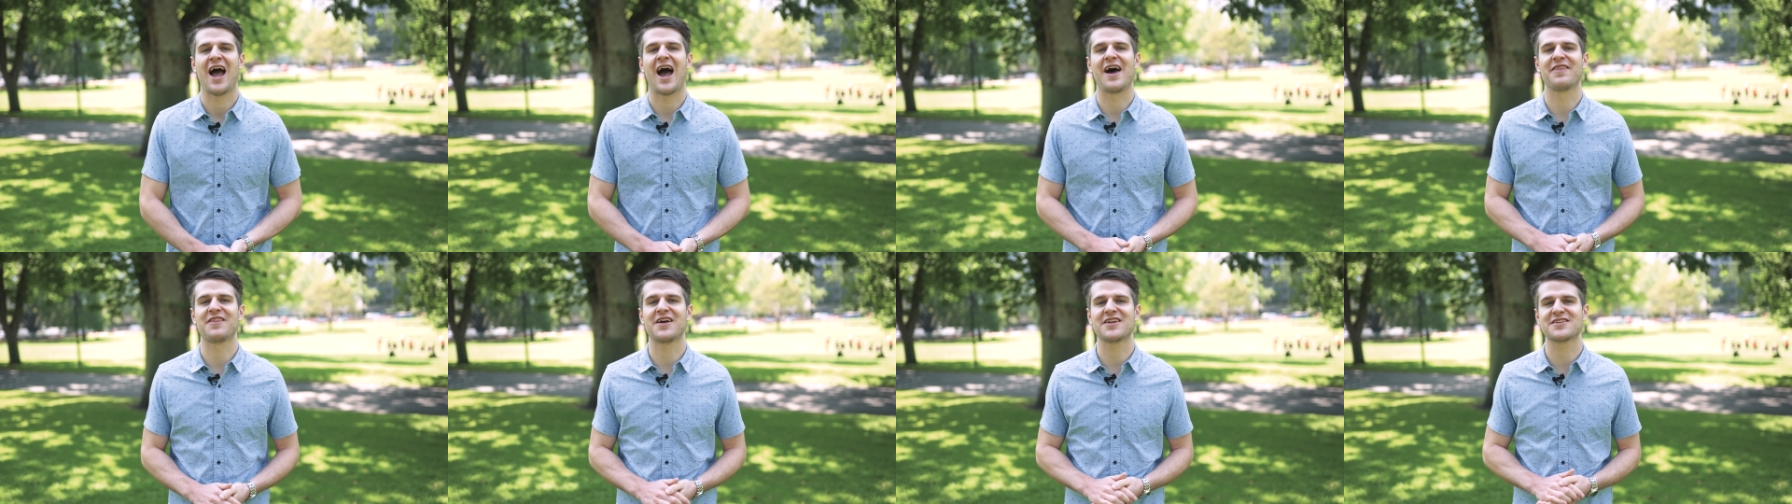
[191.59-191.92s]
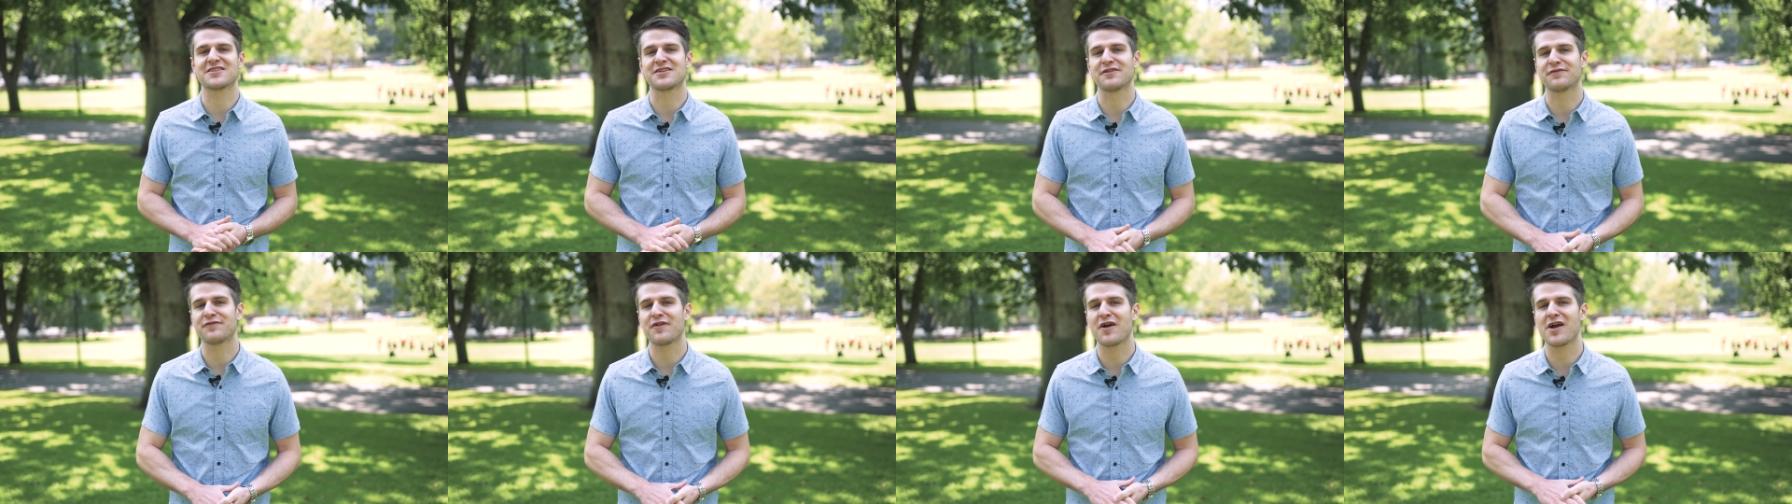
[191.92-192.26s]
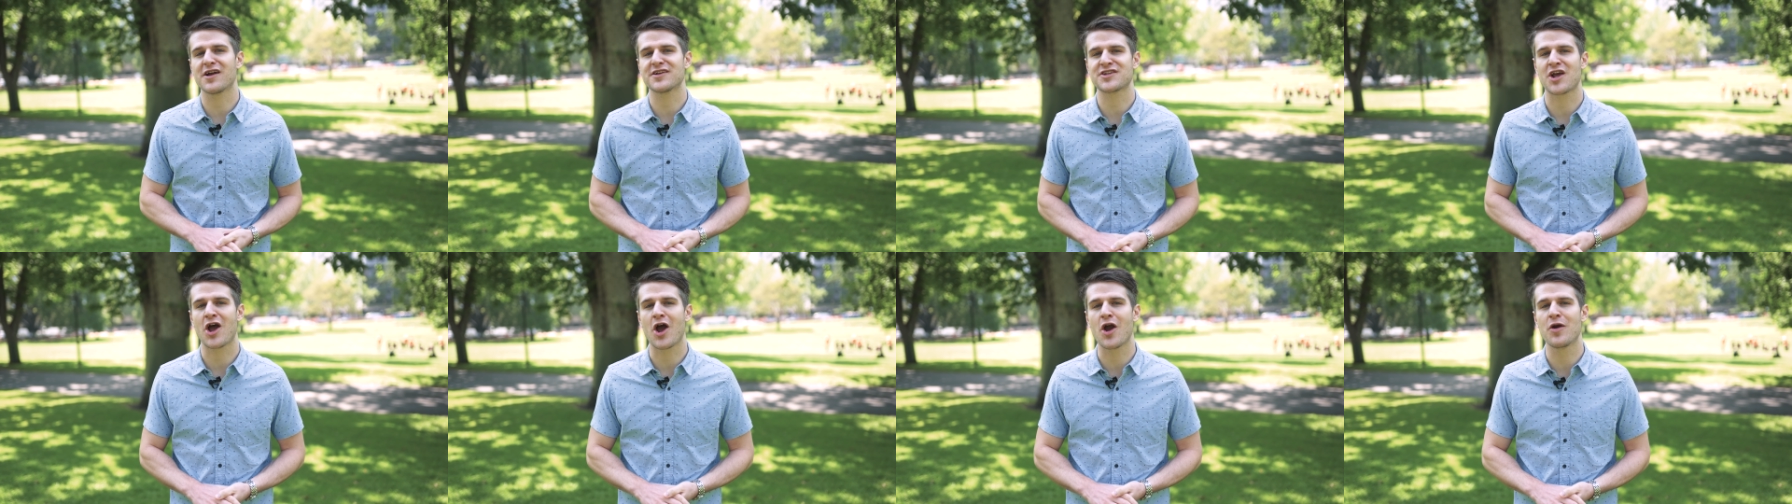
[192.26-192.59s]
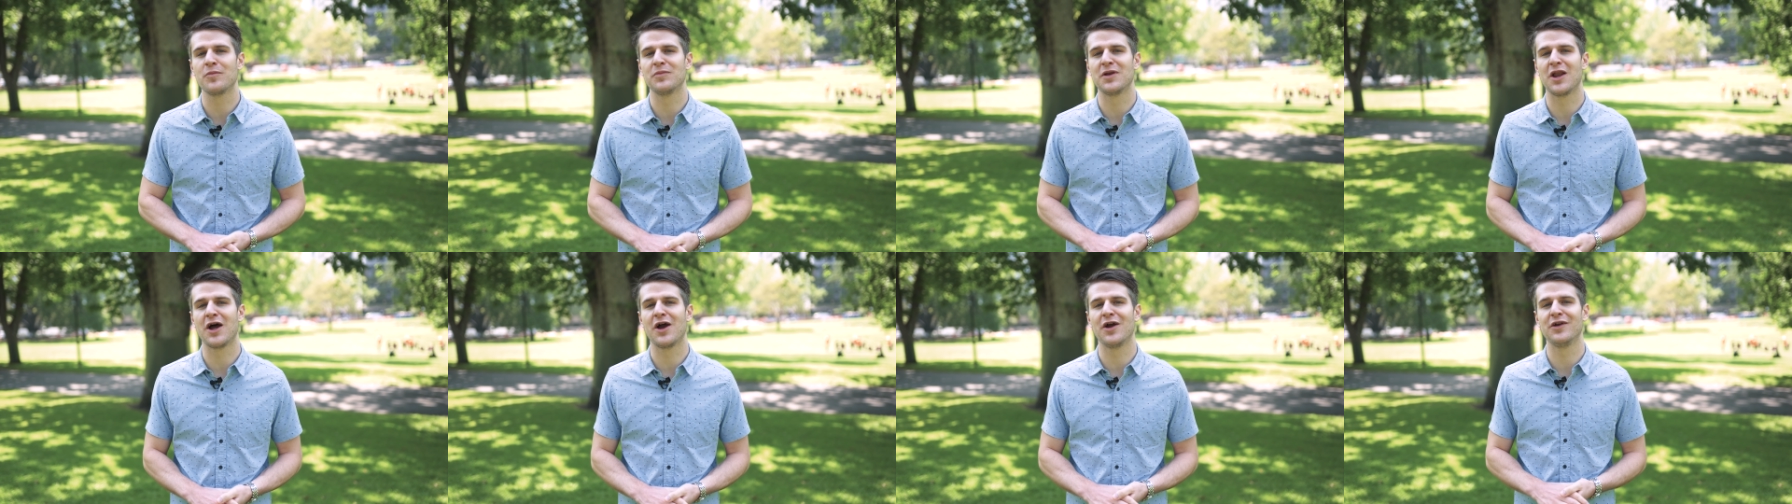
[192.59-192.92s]
and that's the First
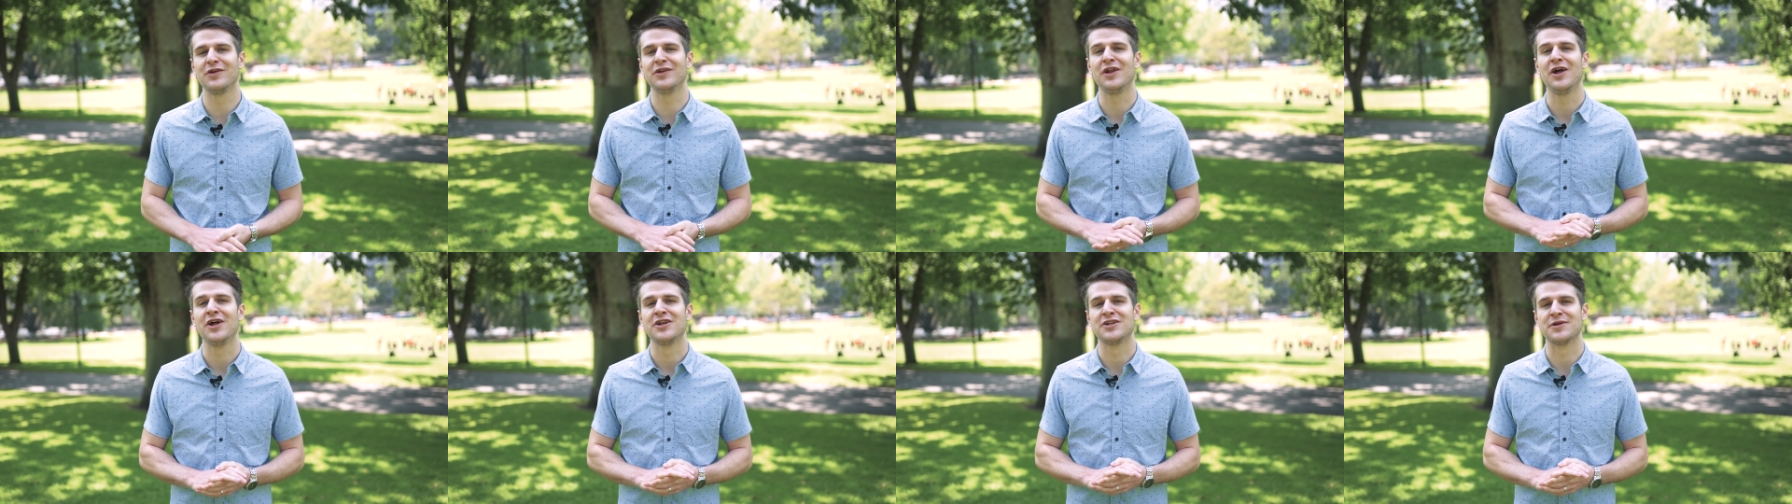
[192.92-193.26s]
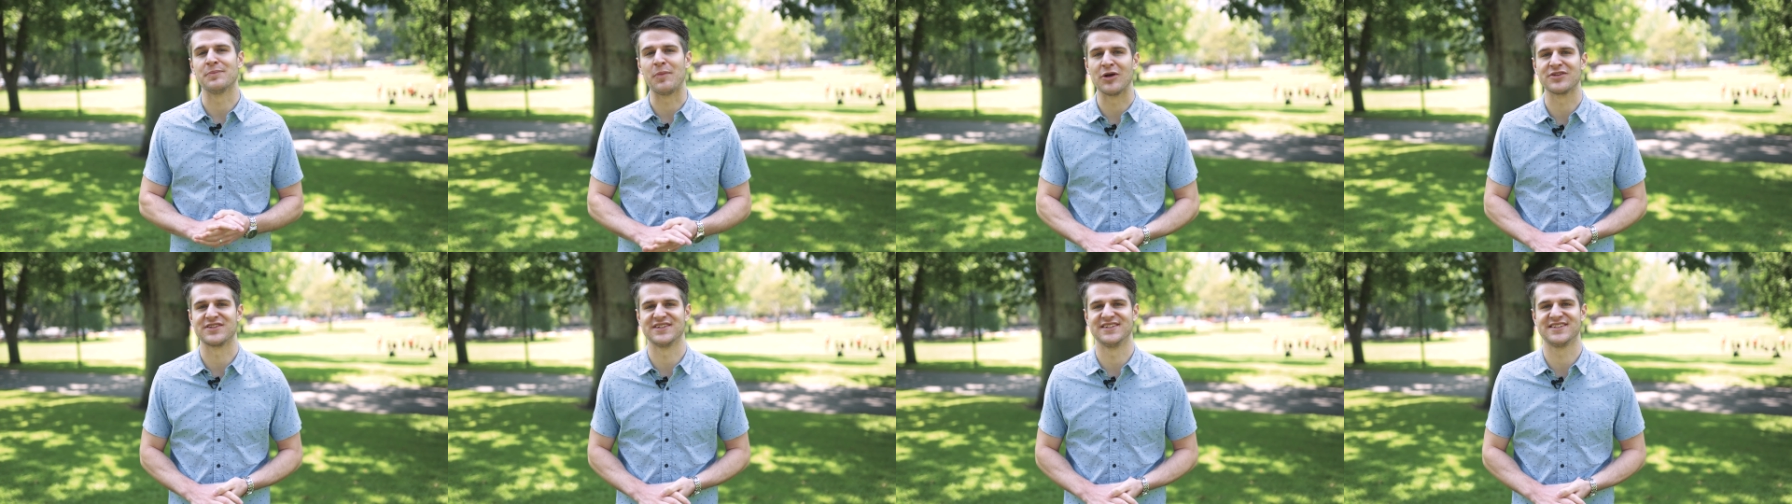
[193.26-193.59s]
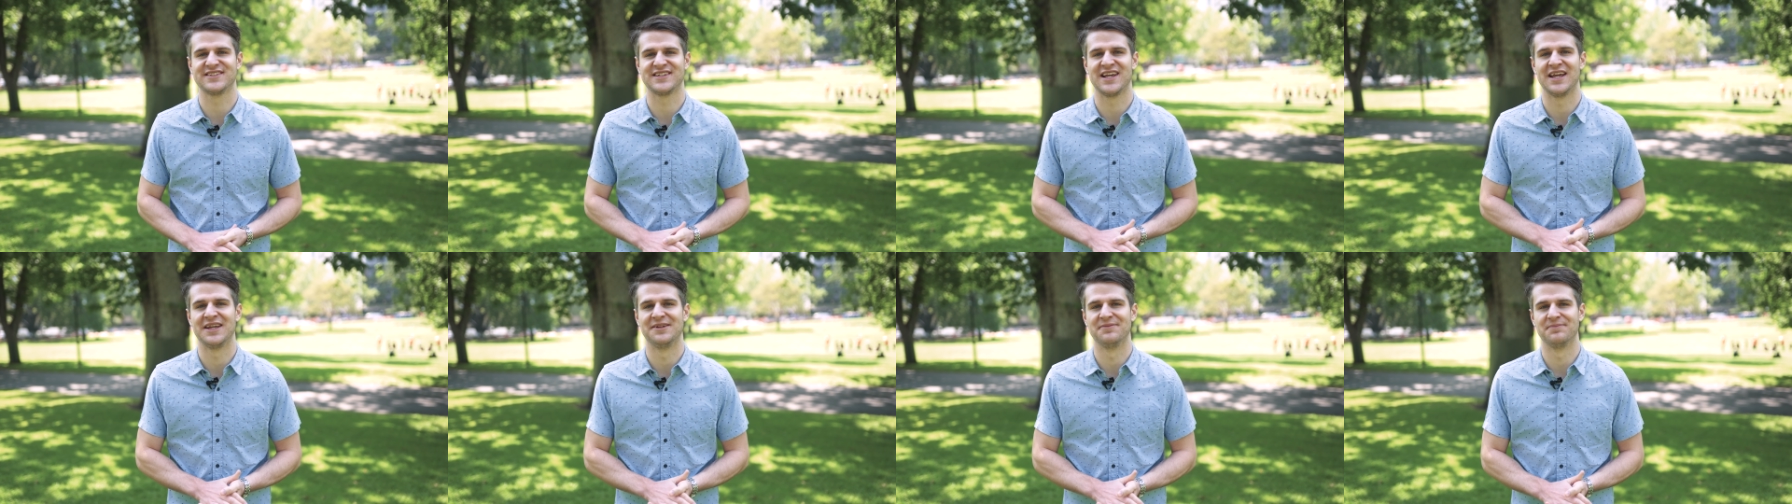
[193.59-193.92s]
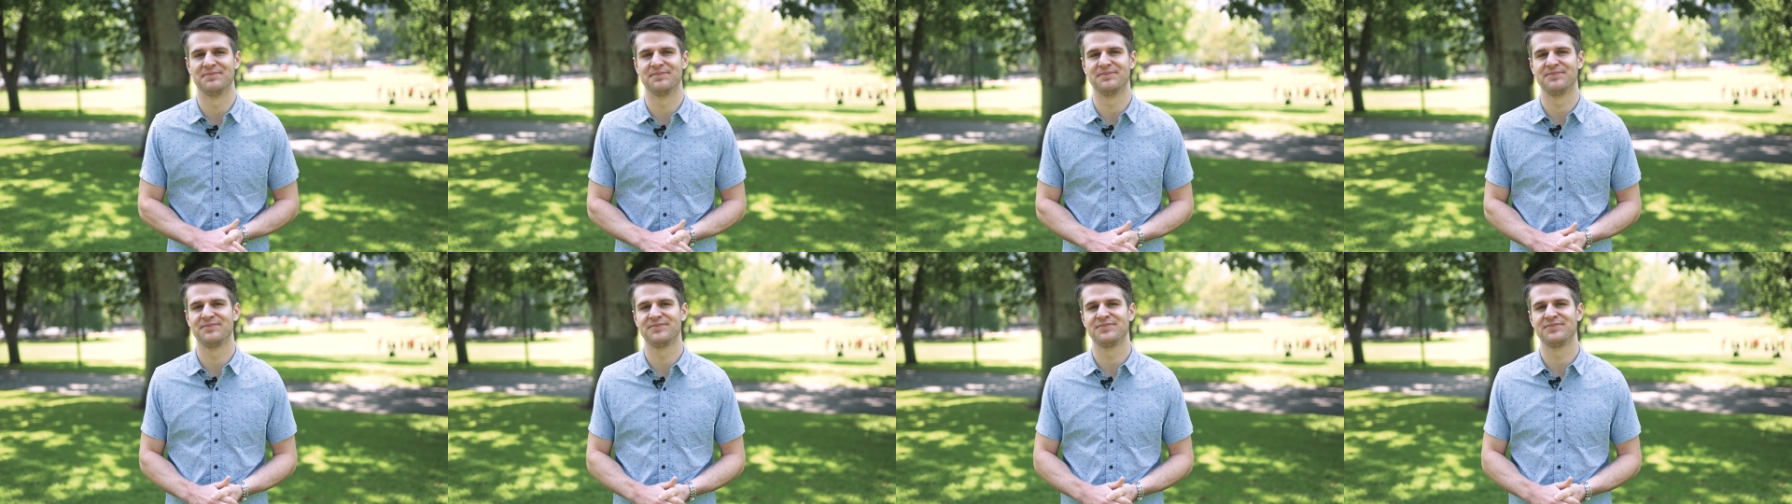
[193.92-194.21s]
Home Loan Deposit Scheme.